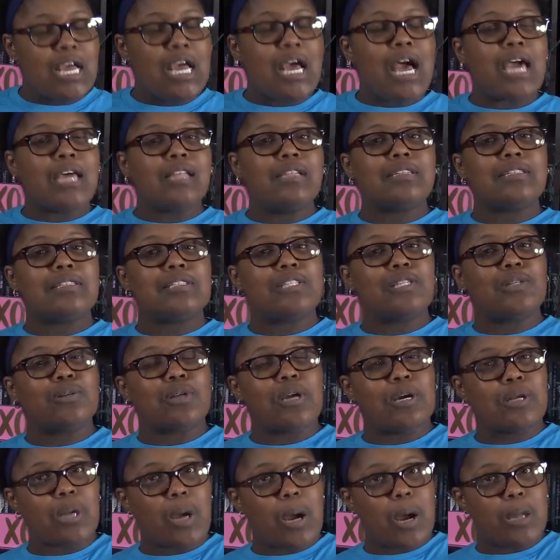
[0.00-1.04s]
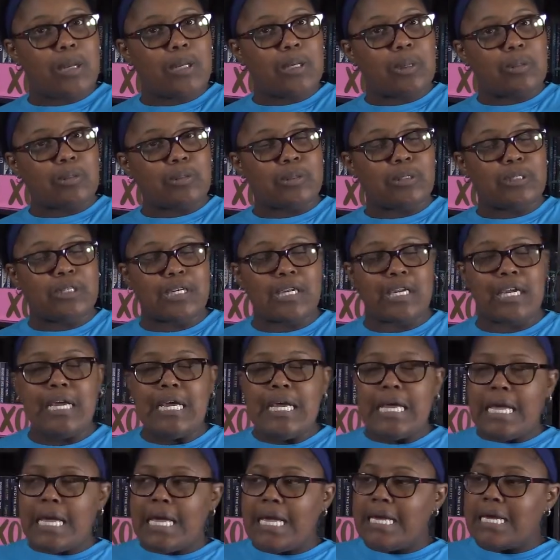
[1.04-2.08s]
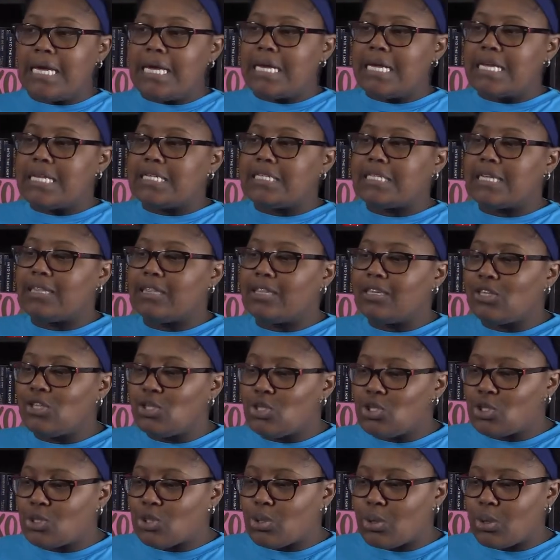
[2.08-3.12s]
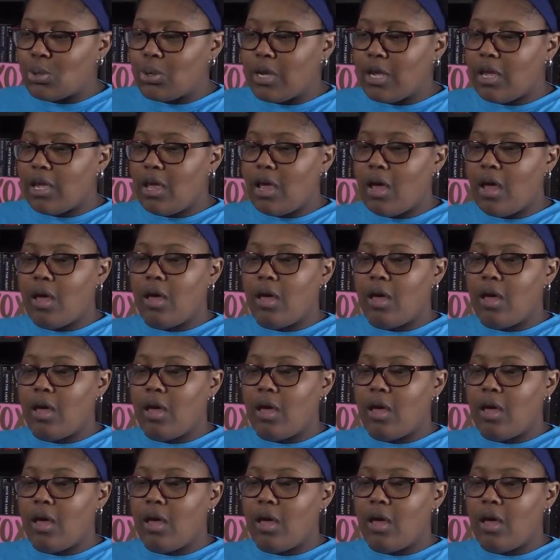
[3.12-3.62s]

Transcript: I listened to it on audiobook, and this story,